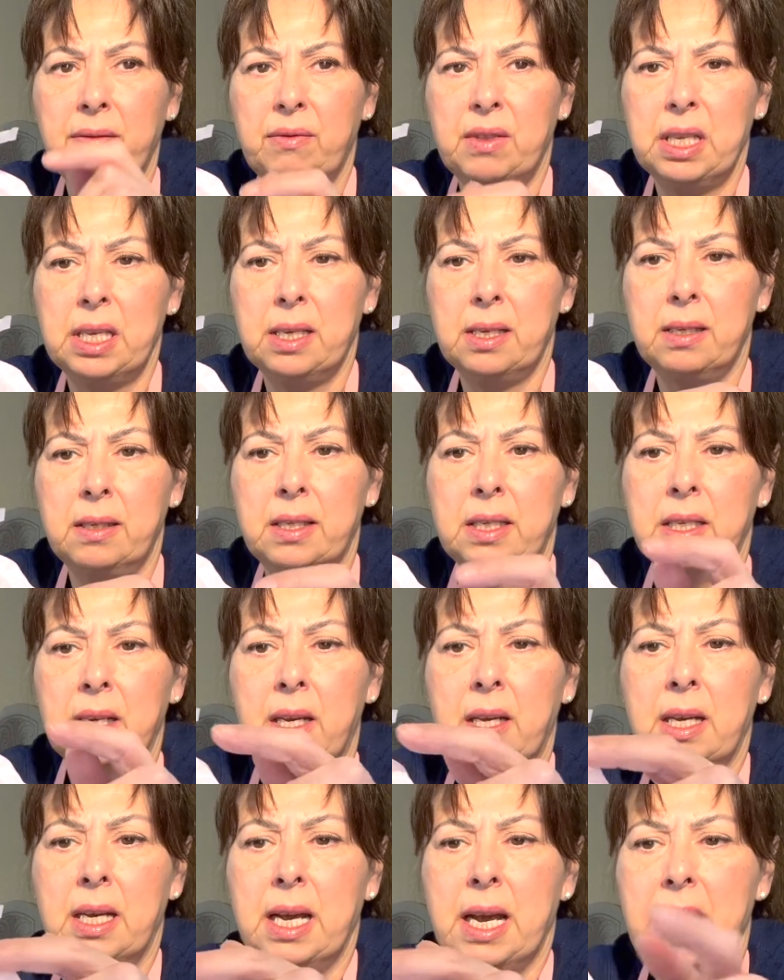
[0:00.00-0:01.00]
these
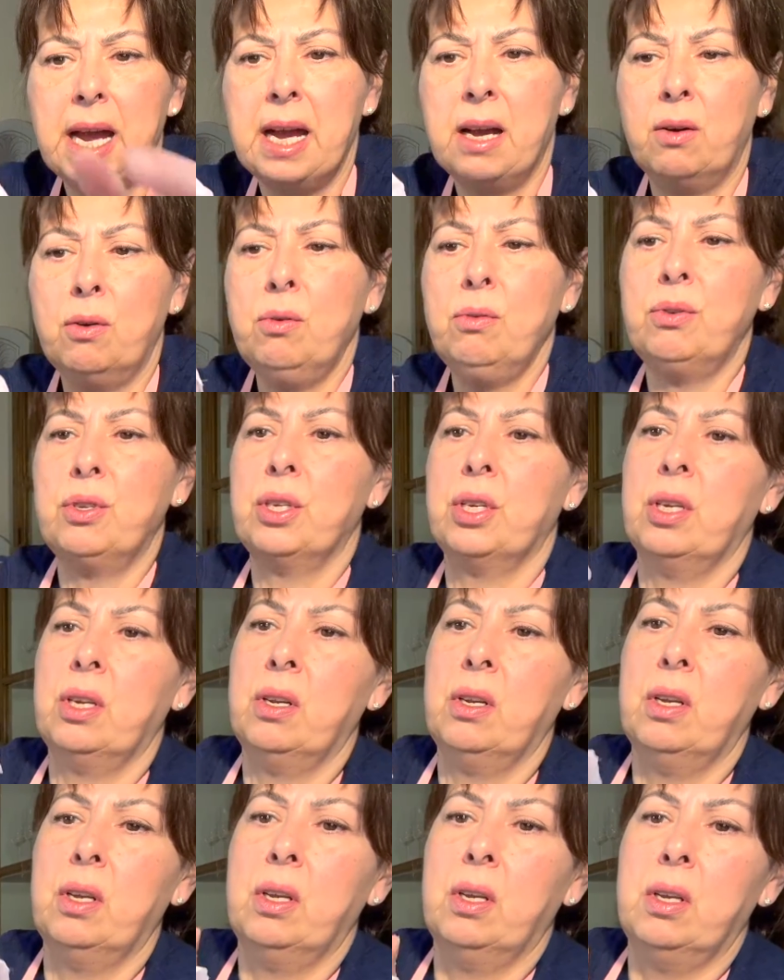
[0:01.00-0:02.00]
out.
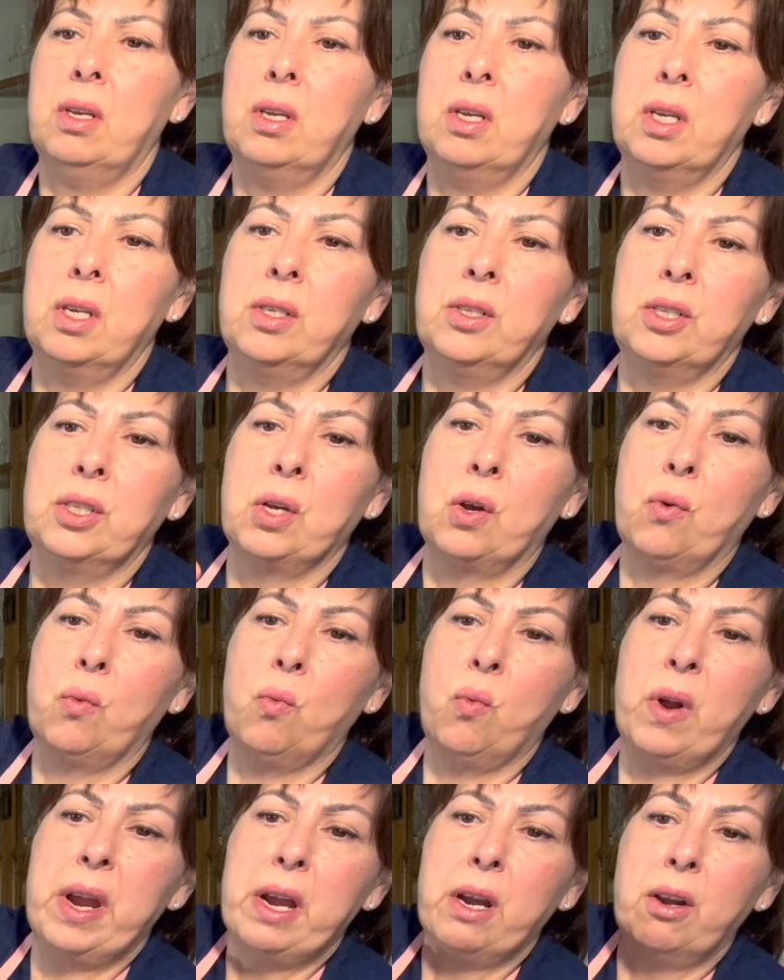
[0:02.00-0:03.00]
So
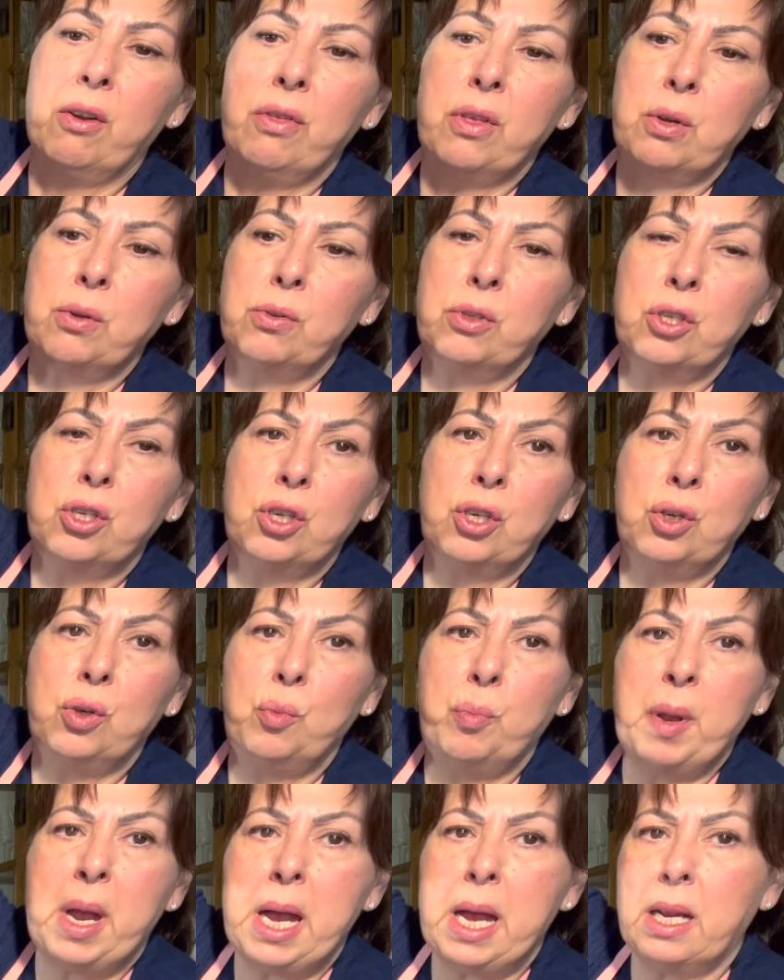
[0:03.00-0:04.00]
where those 2
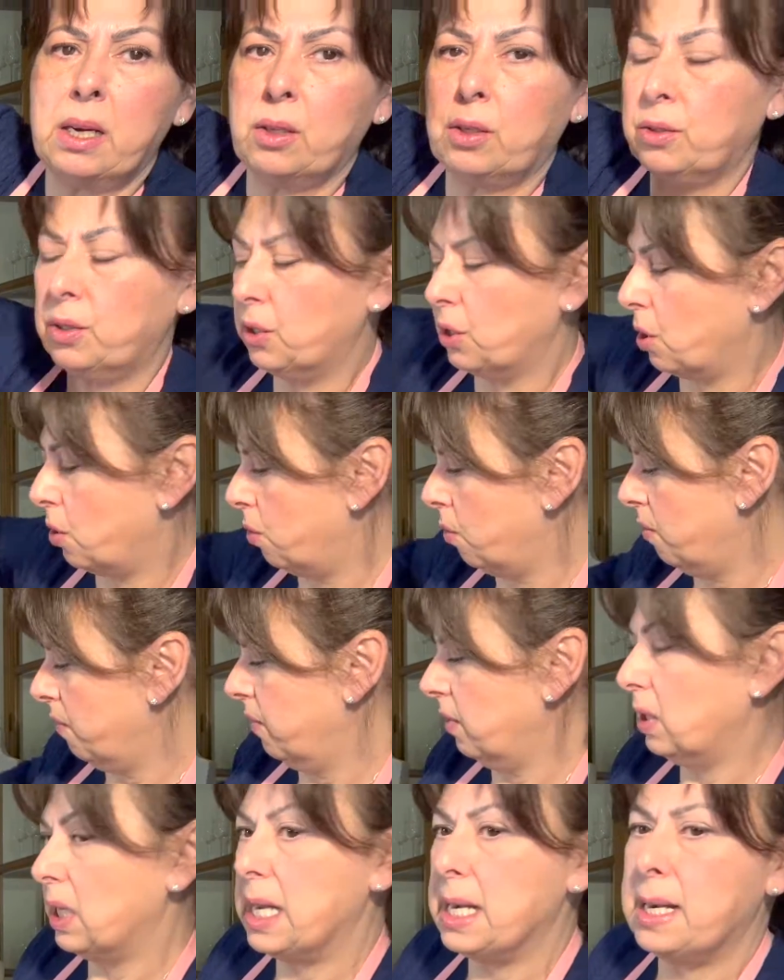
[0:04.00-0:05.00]
petals
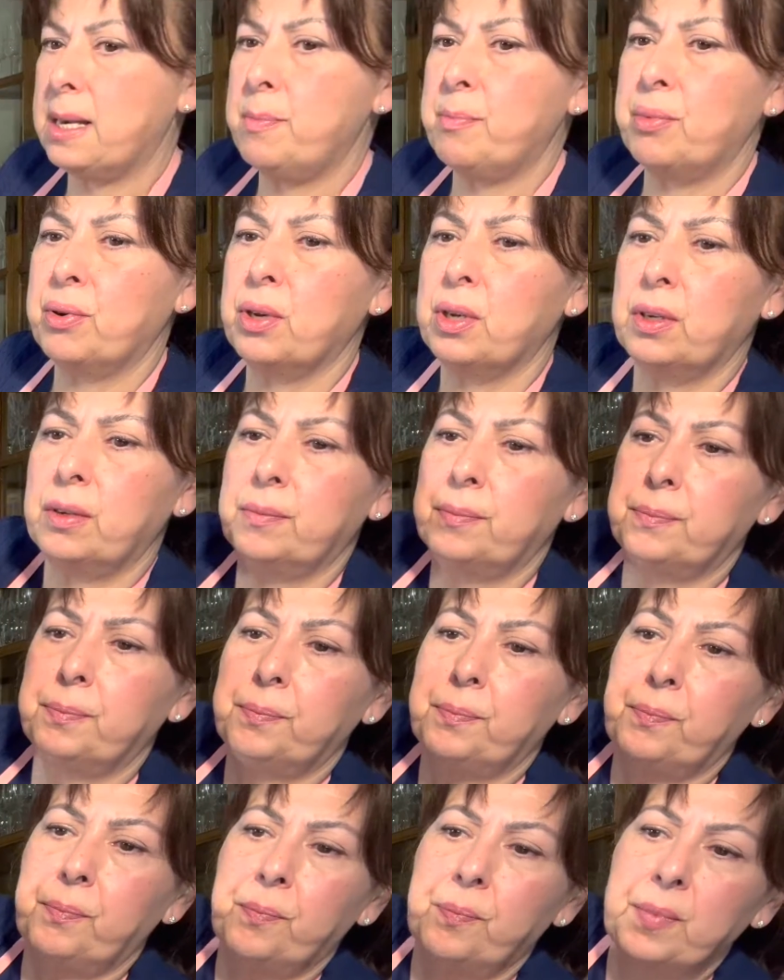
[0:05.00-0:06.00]
overlap,
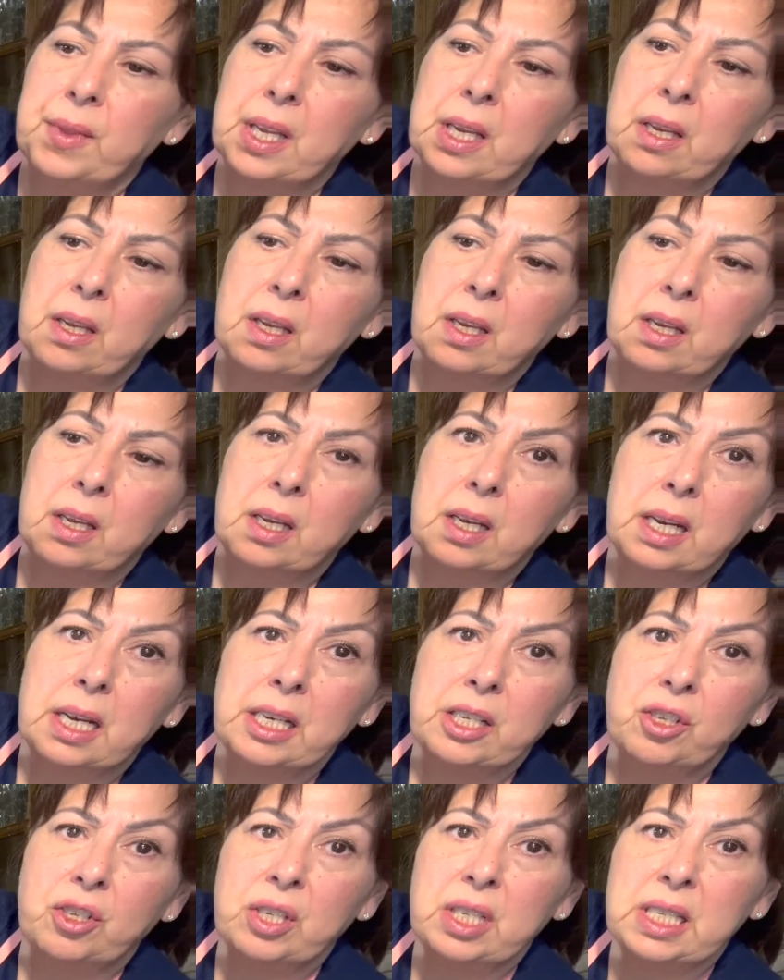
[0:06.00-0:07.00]
I
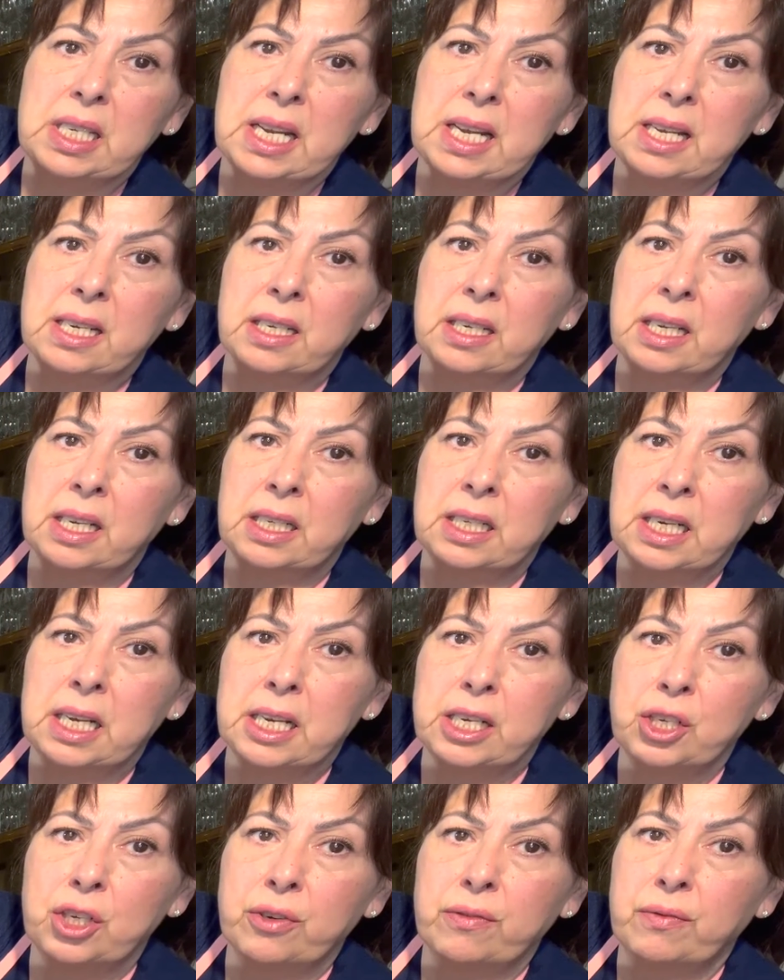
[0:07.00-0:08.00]
just add a
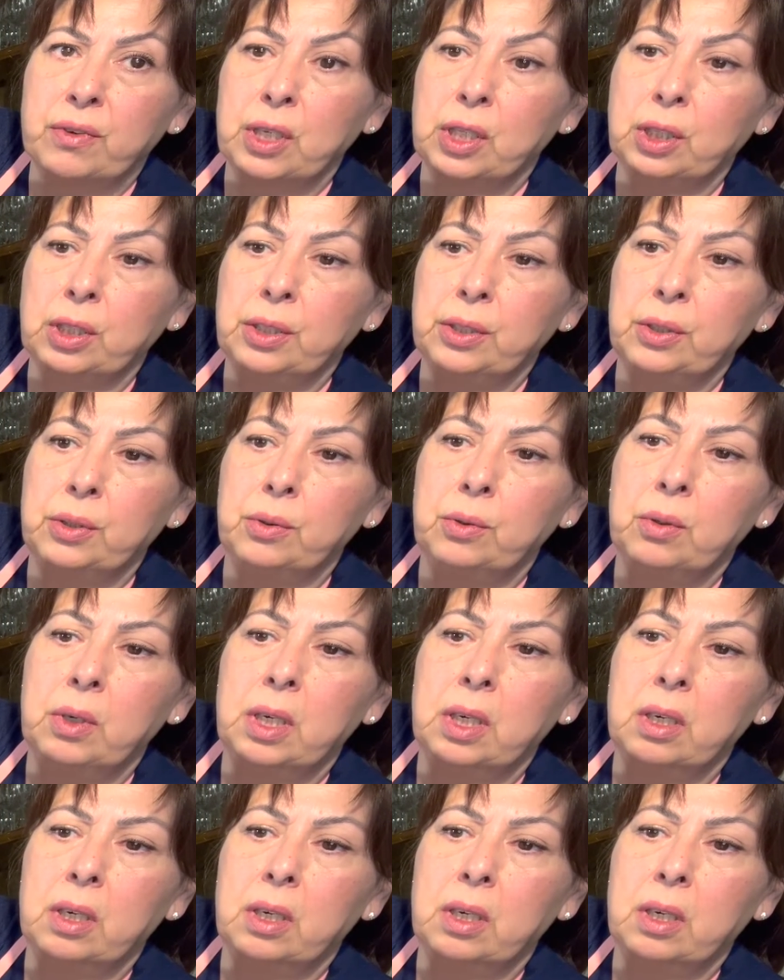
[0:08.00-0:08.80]
touch of glue